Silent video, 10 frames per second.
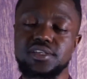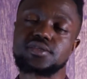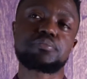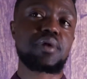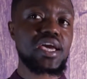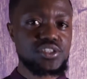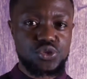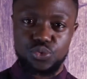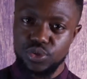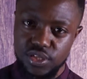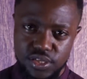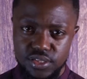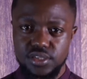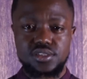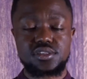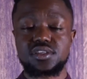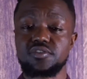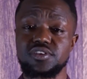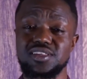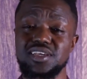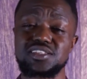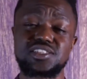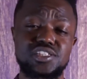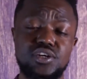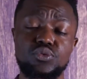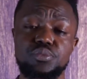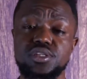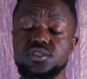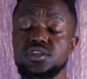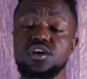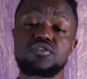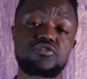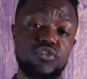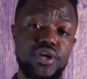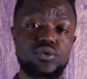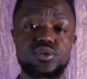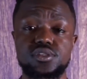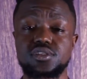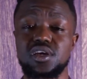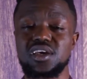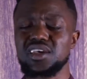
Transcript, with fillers: It's masculine. This is definitely a gentleman's fragrance.